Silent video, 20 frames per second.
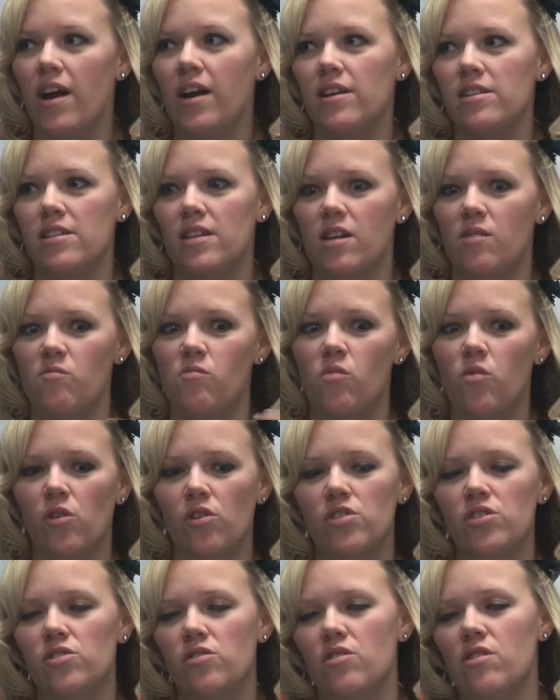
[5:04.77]
So I got to take
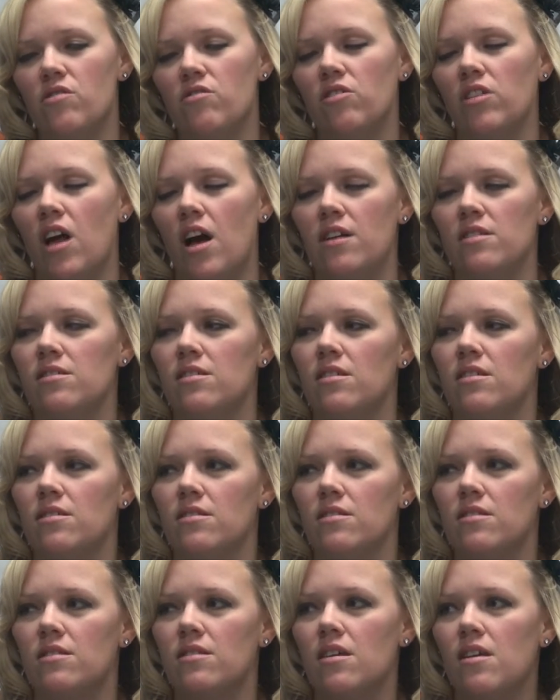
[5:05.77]
more studio
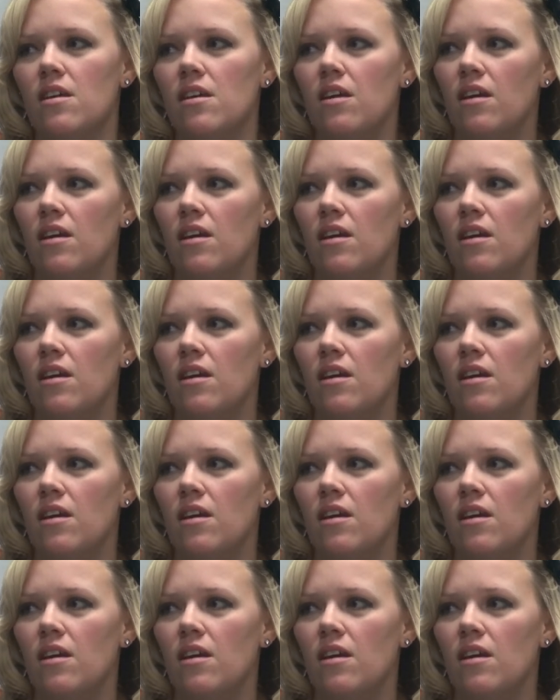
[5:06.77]
classes